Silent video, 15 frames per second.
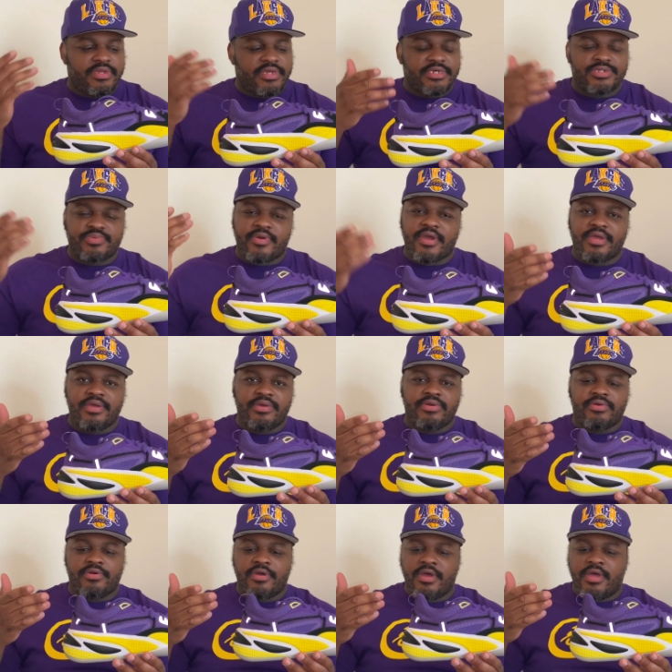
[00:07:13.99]
This right
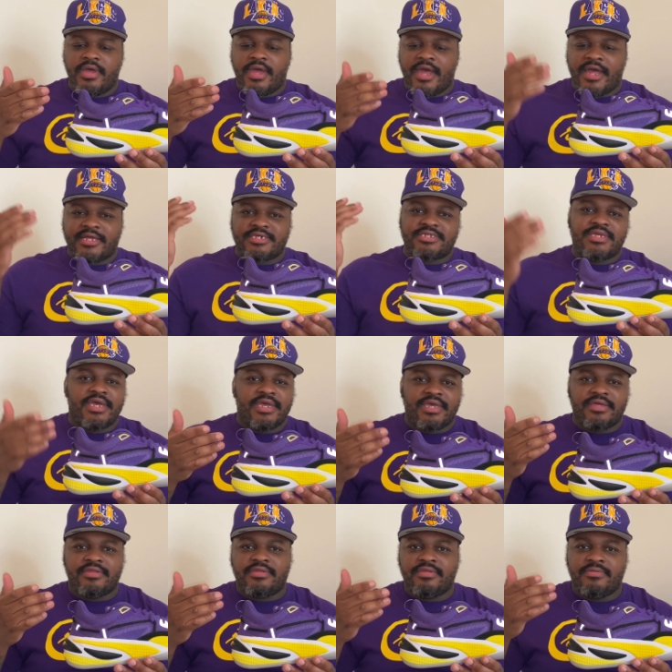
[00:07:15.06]
here has
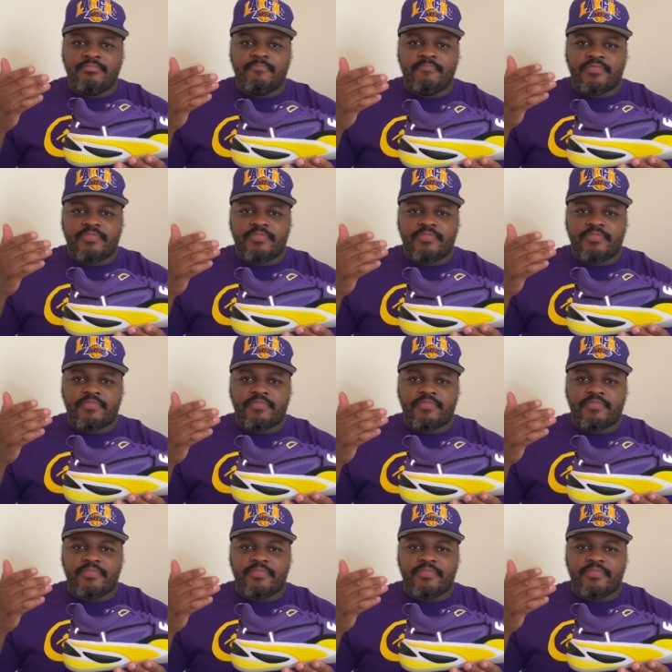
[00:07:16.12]
taken